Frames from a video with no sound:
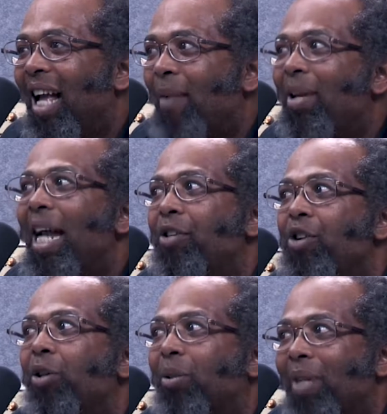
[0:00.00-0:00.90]
I mean, I do
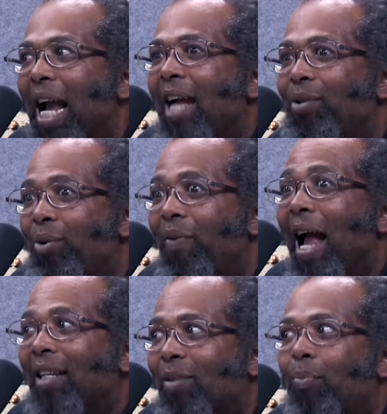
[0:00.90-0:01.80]
know some cats who have
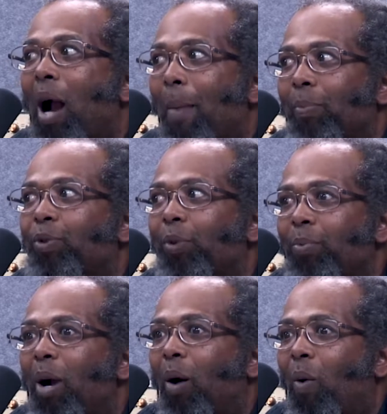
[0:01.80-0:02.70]
had some problems with
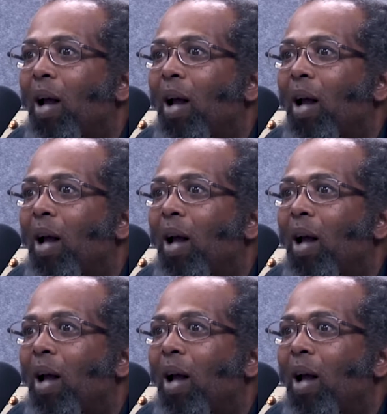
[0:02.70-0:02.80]
marijuana.